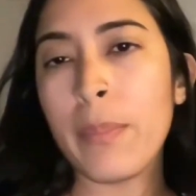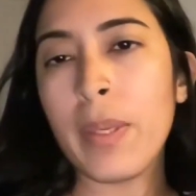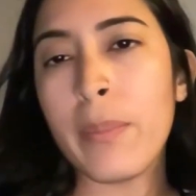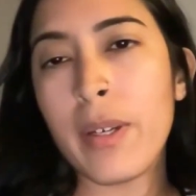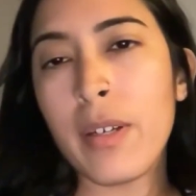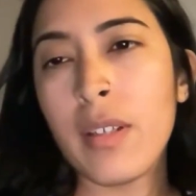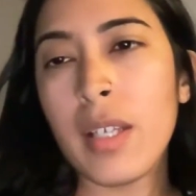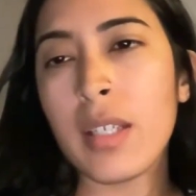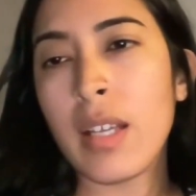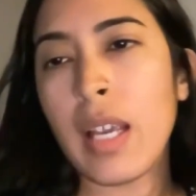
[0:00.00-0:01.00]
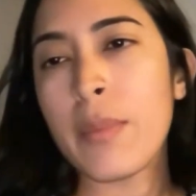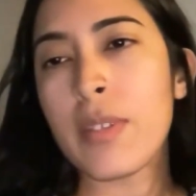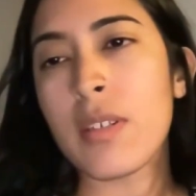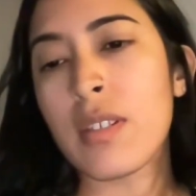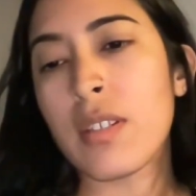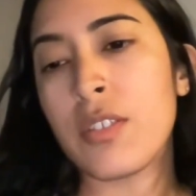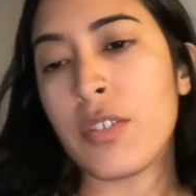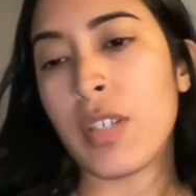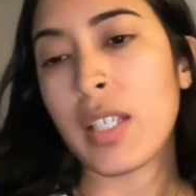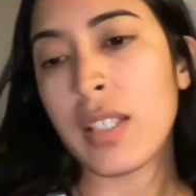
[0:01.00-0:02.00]
be better, like Amazon seller
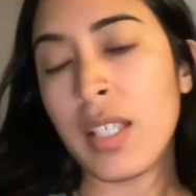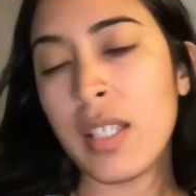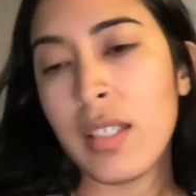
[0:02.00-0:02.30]
directly?